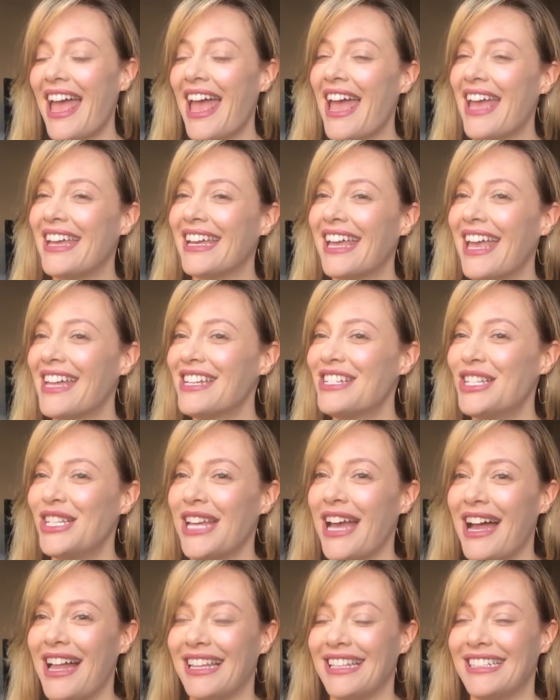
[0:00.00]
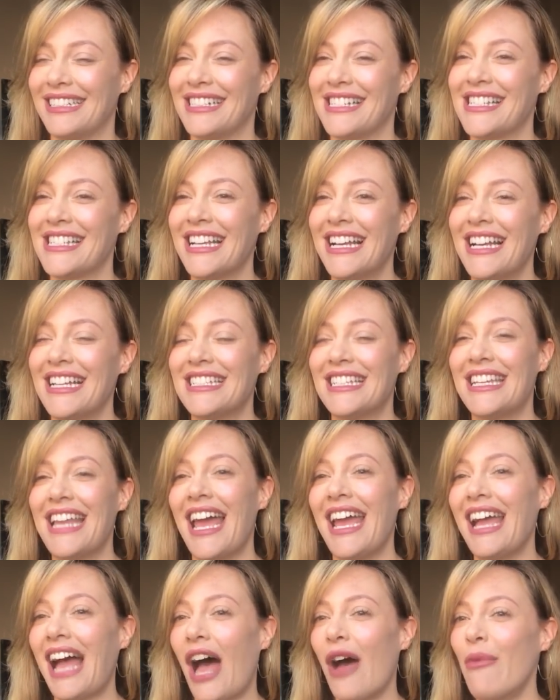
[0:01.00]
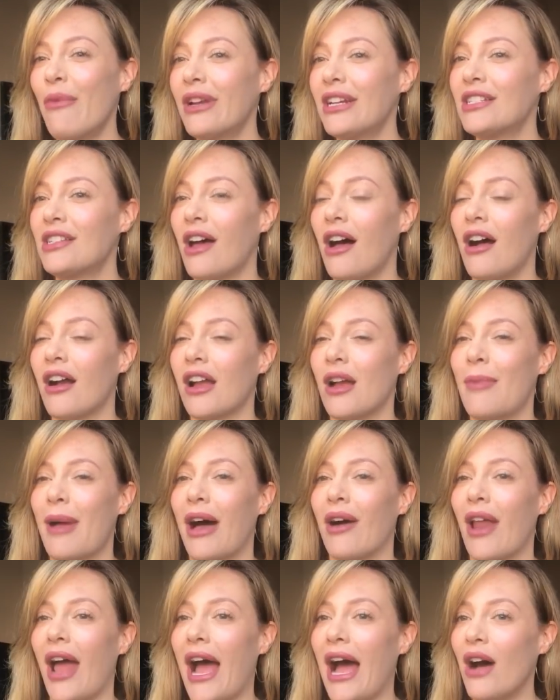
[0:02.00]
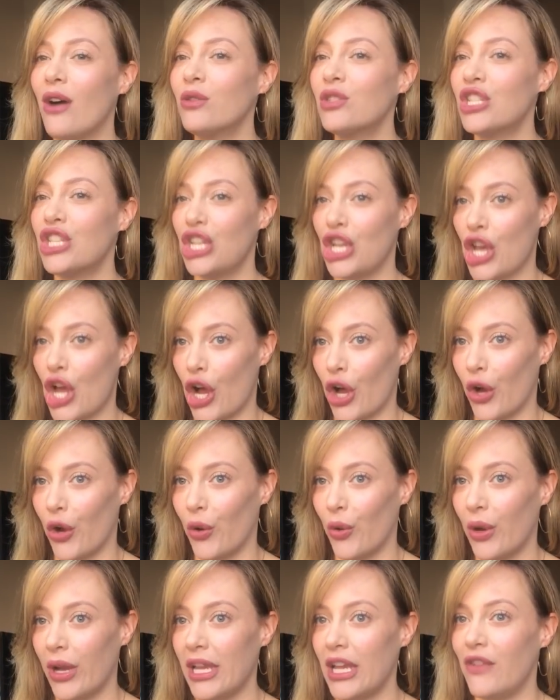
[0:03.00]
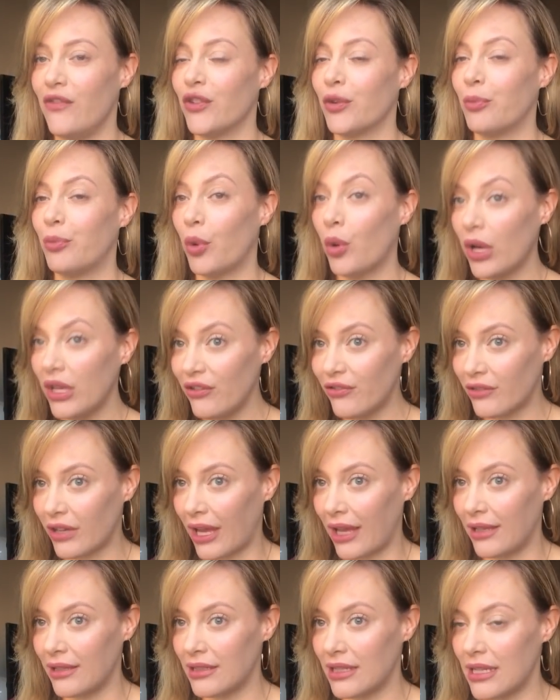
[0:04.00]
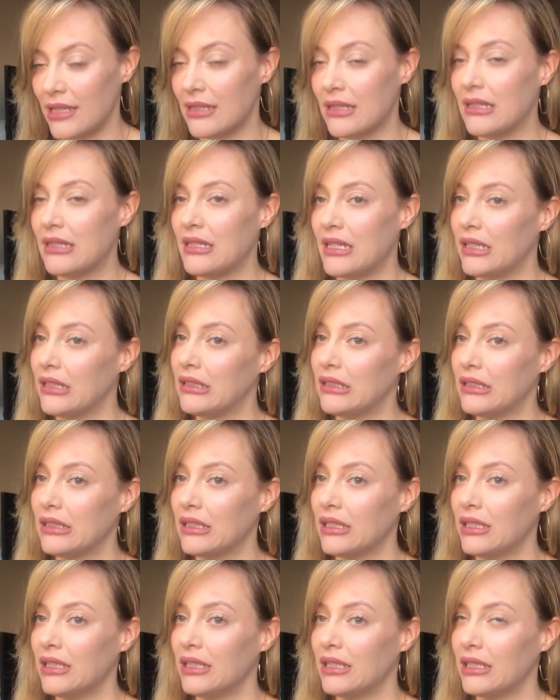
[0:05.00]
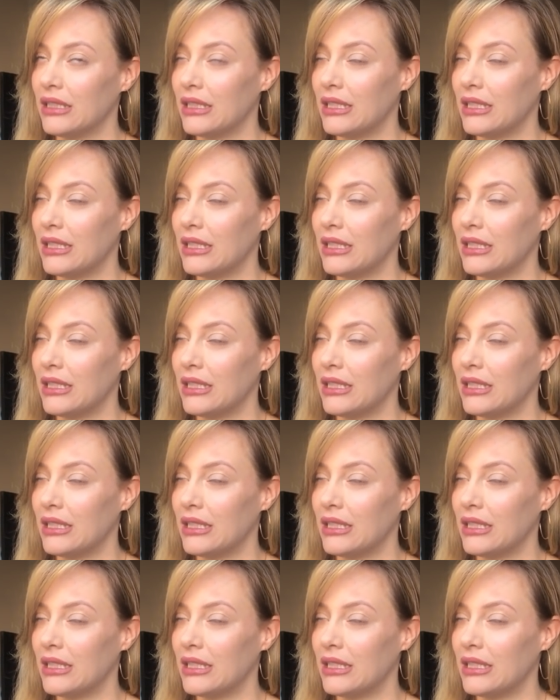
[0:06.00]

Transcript: Hey again, Shaliners. Today I want to talk about how to know if your boyfriend is still